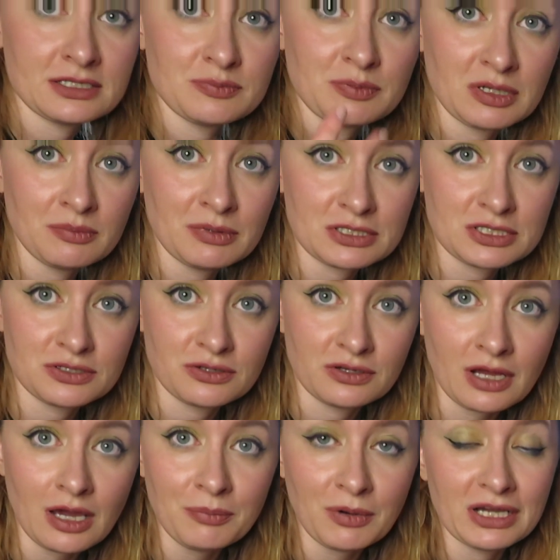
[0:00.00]
has been a bit stirred
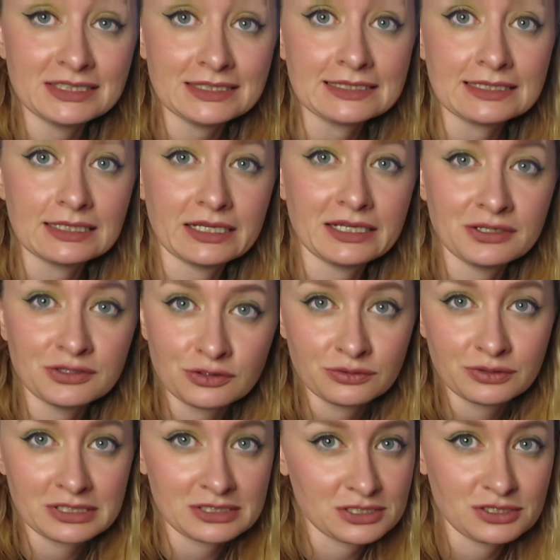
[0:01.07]
up. I did clean it all.
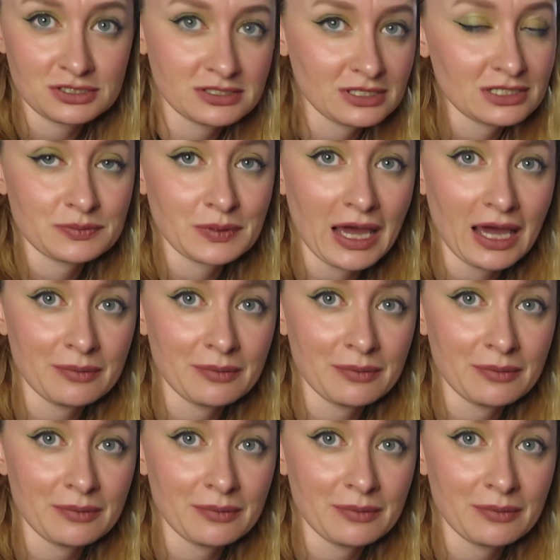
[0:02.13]
It's just that's what